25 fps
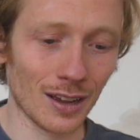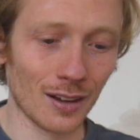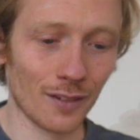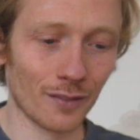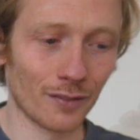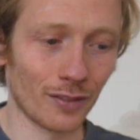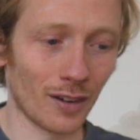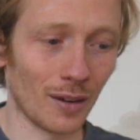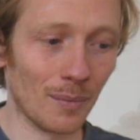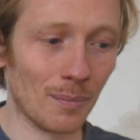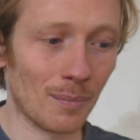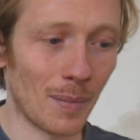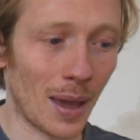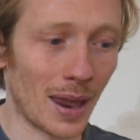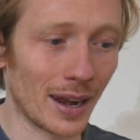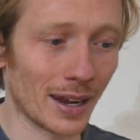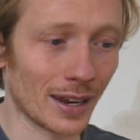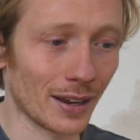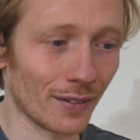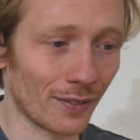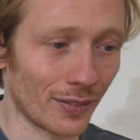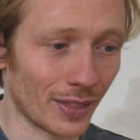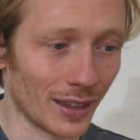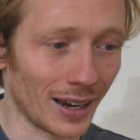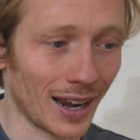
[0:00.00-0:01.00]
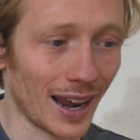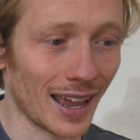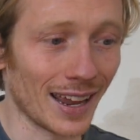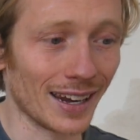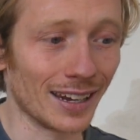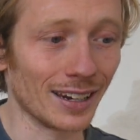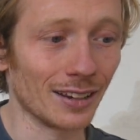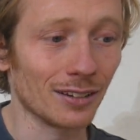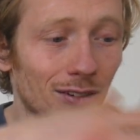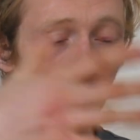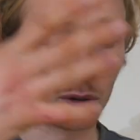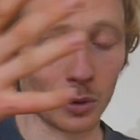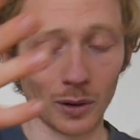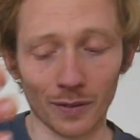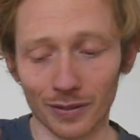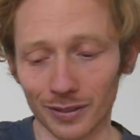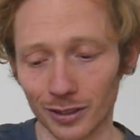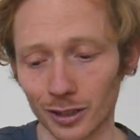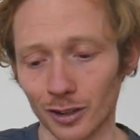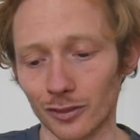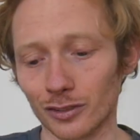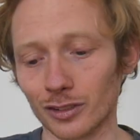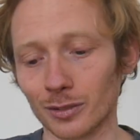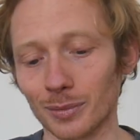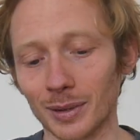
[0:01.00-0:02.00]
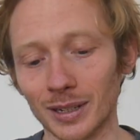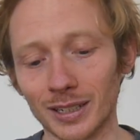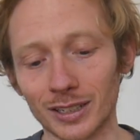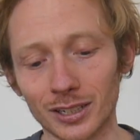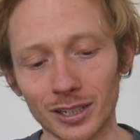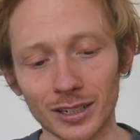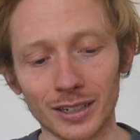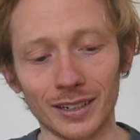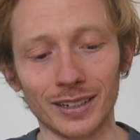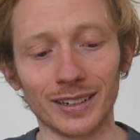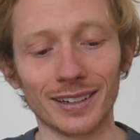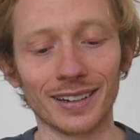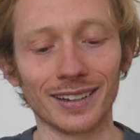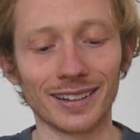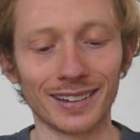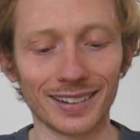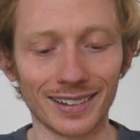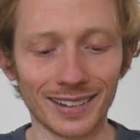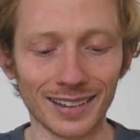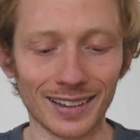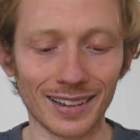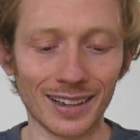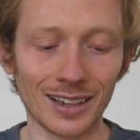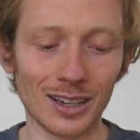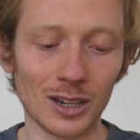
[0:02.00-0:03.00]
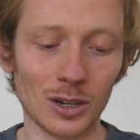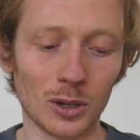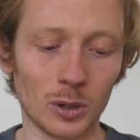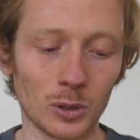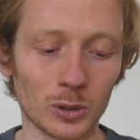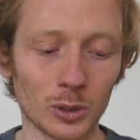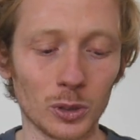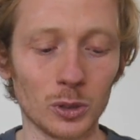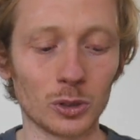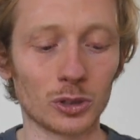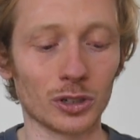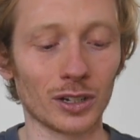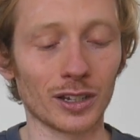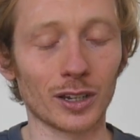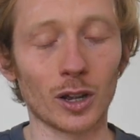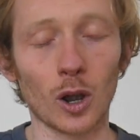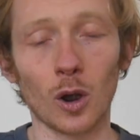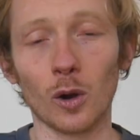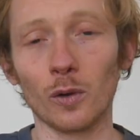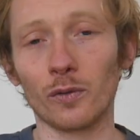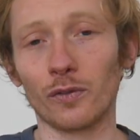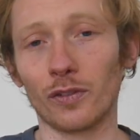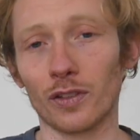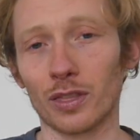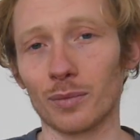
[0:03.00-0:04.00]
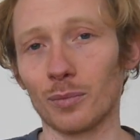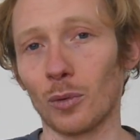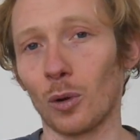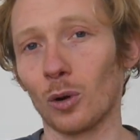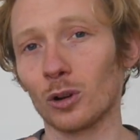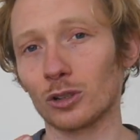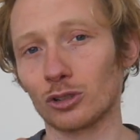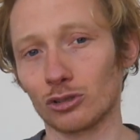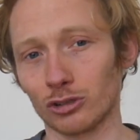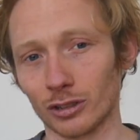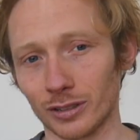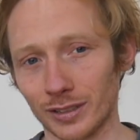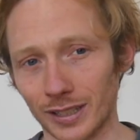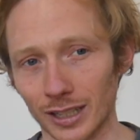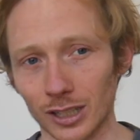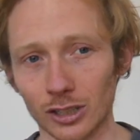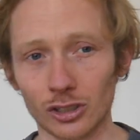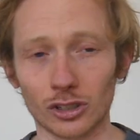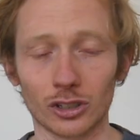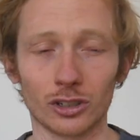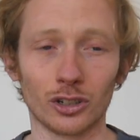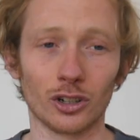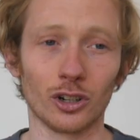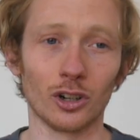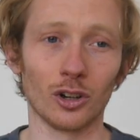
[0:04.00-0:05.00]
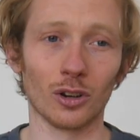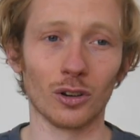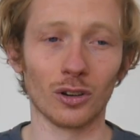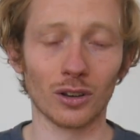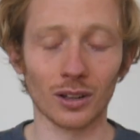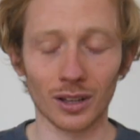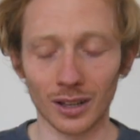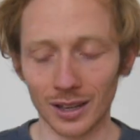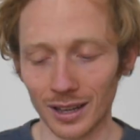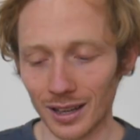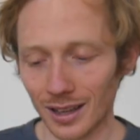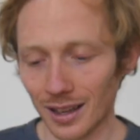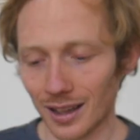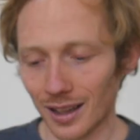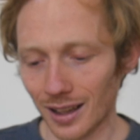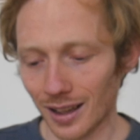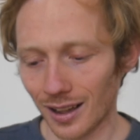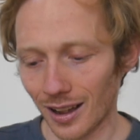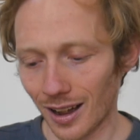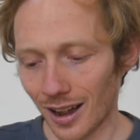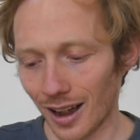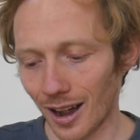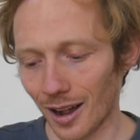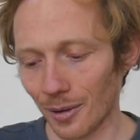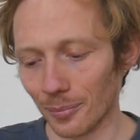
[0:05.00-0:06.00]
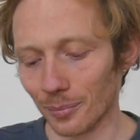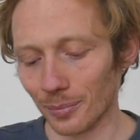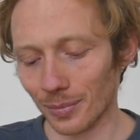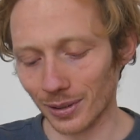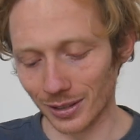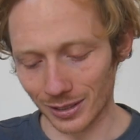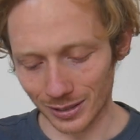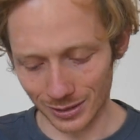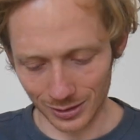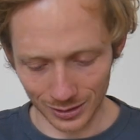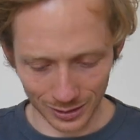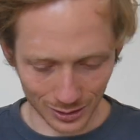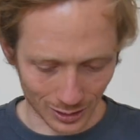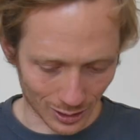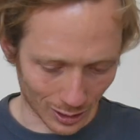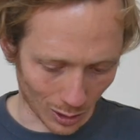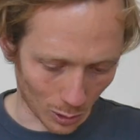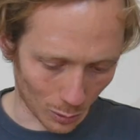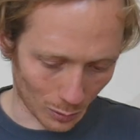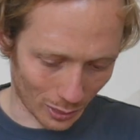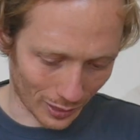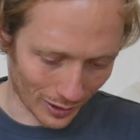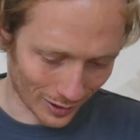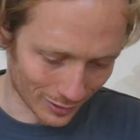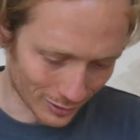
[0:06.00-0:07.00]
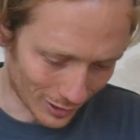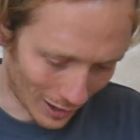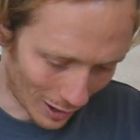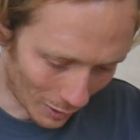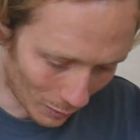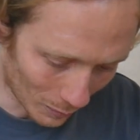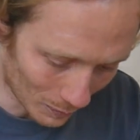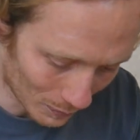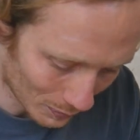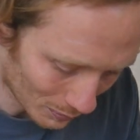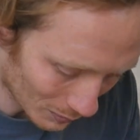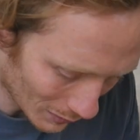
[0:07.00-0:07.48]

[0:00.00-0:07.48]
from many of the ladies who have served me tea, who usually go for the more traditional clothing route.